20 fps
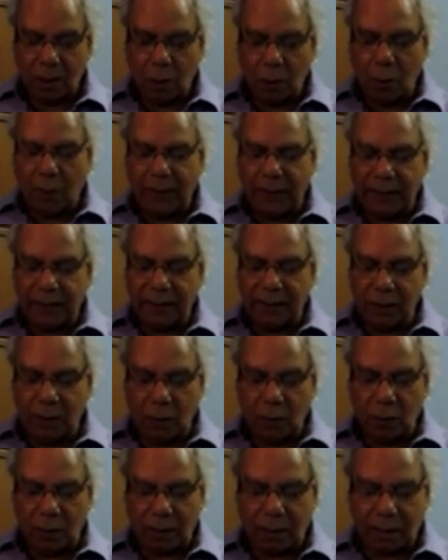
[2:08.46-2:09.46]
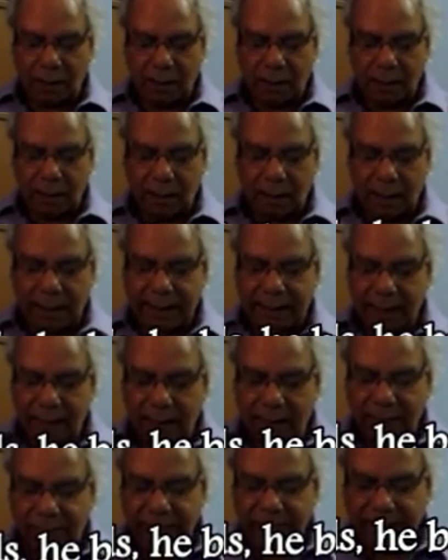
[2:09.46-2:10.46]
"Open the door, I
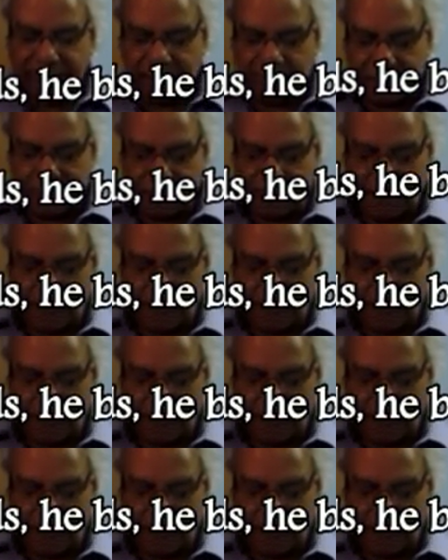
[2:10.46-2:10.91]
can't wait."